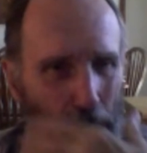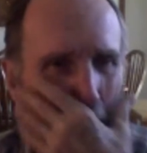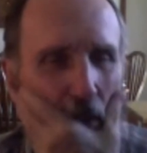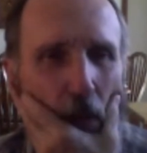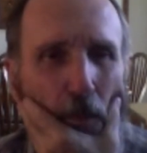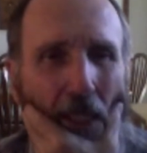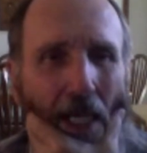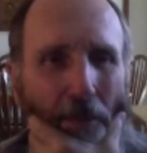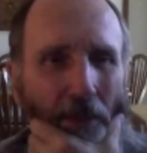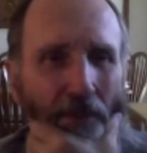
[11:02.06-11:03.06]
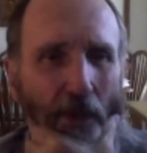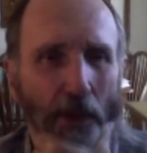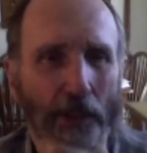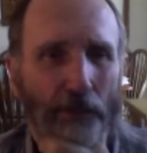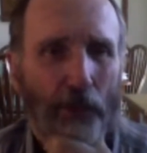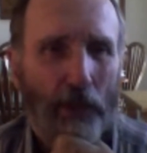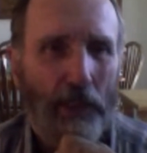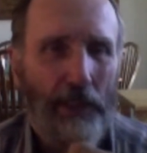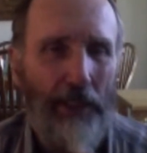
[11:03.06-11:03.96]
which Obama voted for